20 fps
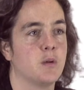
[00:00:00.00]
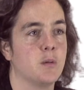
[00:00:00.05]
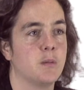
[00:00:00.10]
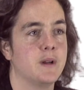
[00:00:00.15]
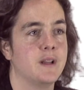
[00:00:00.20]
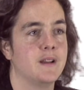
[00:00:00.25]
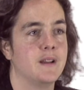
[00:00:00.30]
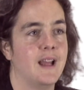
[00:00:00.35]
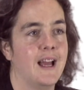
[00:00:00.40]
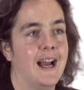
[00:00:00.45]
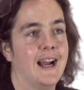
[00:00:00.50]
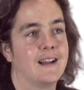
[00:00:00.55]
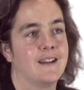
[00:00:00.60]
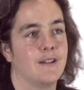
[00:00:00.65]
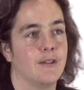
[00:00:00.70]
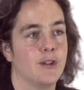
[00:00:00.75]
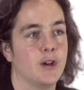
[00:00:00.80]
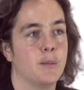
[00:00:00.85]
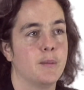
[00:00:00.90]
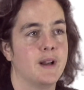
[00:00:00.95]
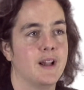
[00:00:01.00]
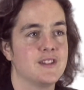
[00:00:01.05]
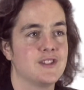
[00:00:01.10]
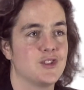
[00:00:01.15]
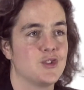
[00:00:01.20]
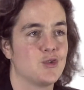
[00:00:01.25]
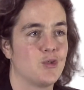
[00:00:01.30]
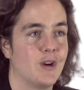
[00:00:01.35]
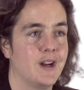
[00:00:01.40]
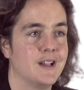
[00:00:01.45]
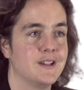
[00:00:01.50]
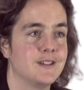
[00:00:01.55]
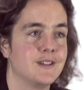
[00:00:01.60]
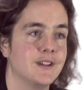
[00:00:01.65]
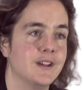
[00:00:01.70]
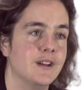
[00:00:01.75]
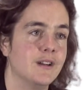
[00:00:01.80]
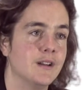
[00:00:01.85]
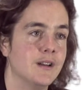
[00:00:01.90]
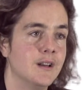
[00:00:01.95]
where we act a little bit as a
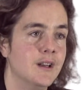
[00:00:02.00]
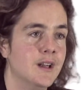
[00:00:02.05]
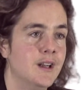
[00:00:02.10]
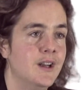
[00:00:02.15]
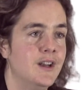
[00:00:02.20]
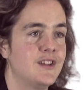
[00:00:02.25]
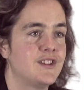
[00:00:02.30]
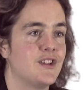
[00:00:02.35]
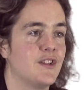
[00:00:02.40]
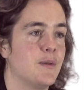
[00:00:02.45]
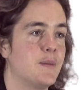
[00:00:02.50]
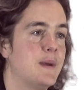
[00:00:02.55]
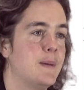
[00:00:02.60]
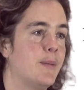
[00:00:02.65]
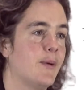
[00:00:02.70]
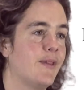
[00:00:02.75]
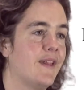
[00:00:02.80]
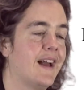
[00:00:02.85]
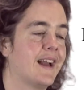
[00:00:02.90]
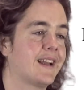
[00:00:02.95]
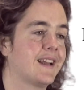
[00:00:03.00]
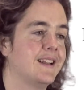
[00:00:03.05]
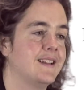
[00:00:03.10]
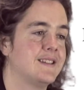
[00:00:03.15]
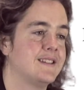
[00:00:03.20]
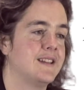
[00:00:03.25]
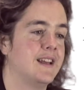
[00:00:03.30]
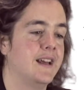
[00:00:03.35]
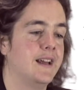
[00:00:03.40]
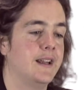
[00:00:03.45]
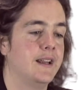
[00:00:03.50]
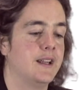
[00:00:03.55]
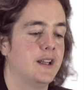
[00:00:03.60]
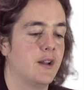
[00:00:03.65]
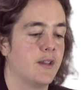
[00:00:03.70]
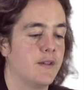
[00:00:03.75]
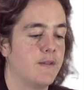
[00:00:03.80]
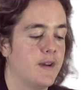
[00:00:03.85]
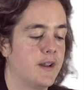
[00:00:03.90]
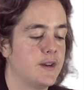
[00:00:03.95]
translator. So the people that can say, you
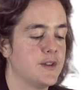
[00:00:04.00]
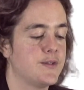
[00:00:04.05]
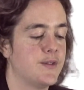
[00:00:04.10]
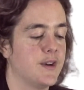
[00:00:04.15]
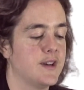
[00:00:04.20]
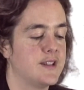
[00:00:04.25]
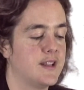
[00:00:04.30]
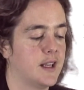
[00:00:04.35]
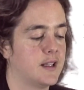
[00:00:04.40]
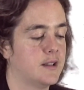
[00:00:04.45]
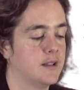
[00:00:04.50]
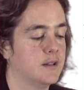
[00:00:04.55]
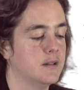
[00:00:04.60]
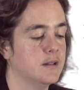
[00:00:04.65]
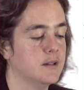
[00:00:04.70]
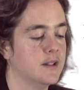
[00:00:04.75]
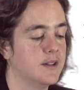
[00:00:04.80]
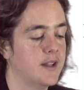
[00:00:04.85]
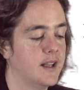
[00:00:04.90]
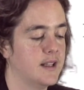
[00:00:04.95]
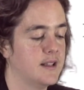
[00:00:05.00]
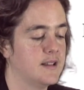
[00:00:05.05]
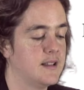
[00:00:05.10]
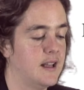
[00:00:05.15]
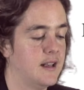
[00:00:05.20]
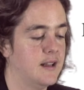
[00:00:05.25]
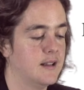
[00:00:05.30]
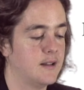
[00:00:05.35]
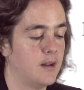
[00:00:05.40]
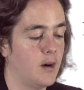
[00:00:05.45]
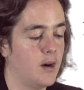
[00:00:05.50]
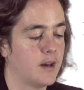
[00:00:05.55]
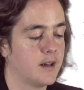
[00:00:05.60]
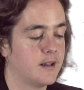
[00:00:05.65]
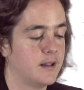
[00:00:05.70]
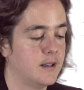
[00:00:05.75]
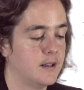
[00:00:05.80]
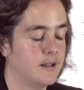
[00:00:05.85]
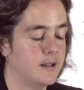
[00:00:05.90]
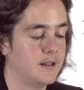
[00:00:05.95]
know, the vendor's very technical and they tend to
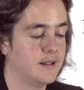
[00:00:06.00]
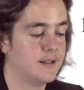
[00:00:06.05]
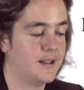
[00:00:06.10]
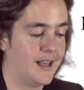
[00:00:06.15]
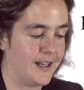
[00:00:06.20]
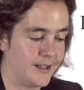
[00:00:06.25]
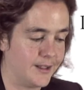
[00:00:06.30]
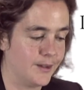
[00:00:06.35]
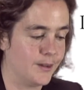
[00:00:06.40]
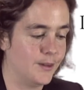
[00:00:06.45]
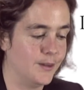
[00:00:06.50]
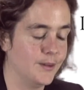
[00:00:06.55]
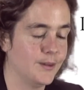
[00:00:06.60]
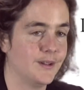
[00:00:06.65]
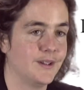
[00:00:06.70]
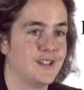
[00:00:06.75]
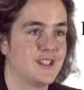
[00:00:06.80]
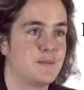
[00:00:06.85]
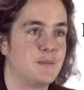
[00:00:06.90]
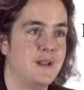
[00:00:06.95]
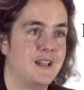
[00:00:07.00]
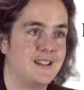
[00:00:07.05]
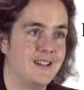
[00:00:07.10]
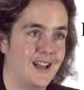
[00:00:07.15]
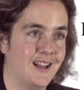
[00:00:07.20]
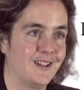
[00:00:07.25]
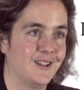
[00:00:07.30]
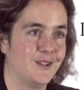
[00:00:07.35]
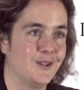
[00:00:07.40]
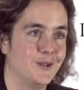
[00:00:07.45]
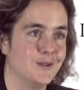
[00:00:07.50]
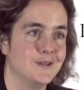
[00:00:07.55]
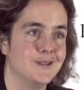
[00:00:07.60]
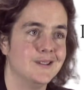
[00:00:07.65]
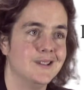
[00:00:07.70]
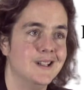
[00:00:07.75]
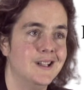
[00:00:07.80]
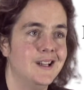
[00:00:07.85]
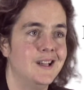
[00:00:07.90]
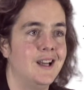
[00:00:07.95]
talk technical and speak technical,